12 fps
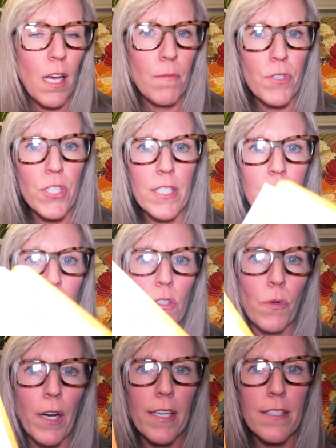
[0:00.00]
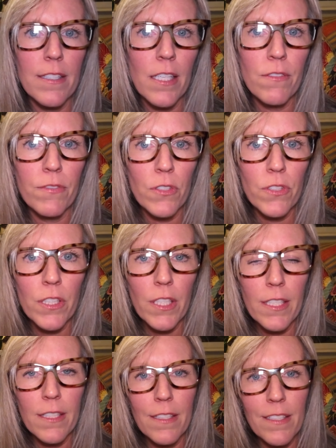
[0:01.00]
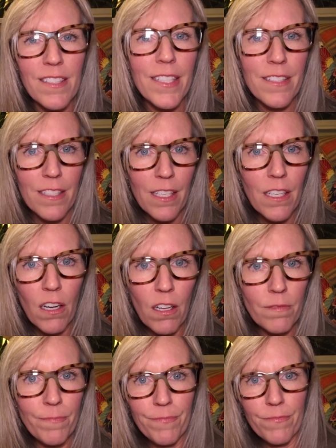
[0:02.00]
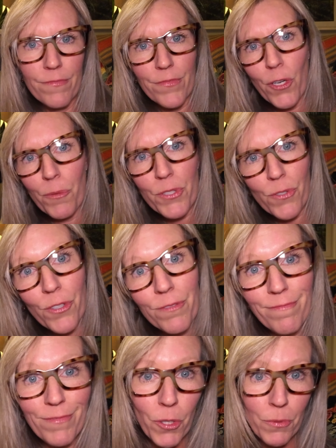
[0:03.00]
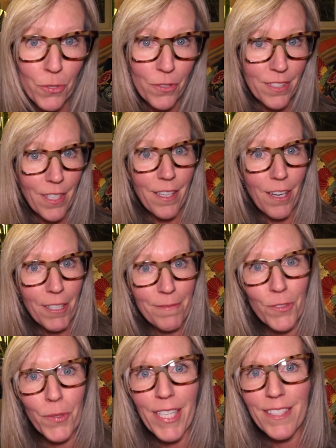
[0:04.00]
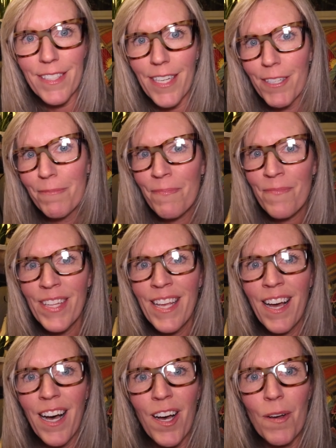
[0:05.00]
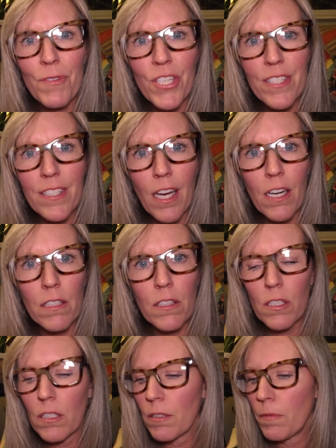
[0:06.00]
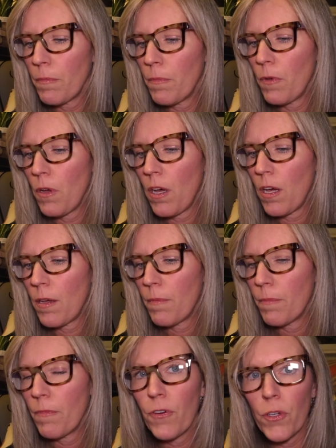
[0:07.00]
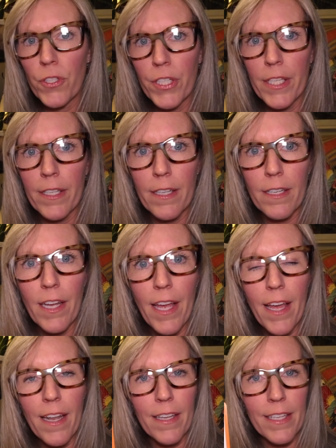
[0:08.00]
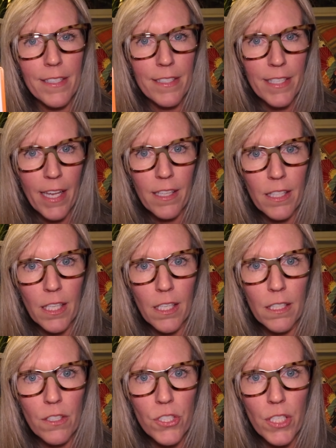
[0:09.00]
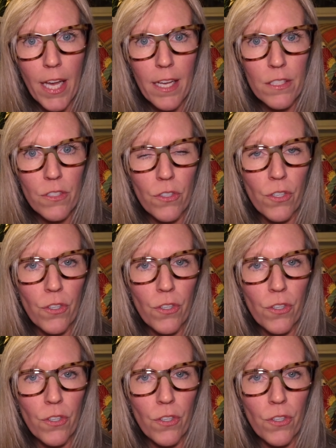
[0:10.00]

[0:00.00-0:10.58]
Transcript: she has a little quiet study folder, and it's like study hall for homeschool study hall, quiet study. She's got her little folder here, and daily she has